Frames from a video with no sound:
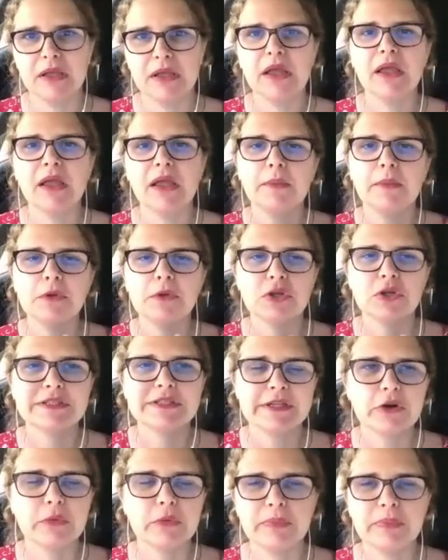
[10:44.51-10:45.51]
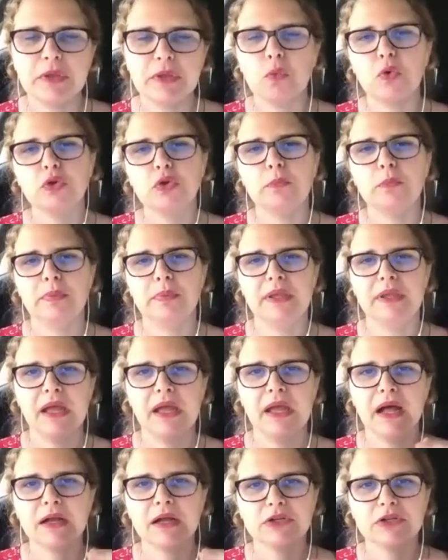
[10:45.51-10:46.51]
Hypnotherapy would be
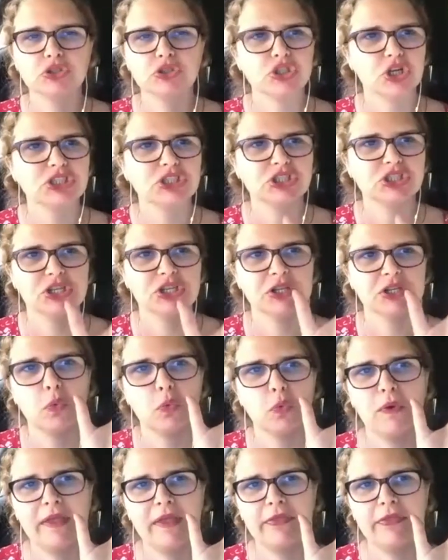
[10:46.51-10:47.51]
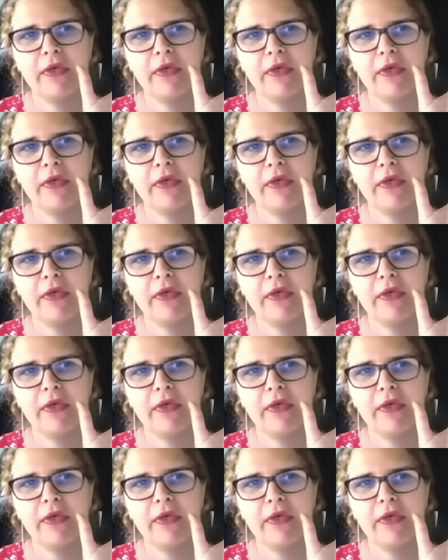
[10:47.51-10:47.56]
a conjunction with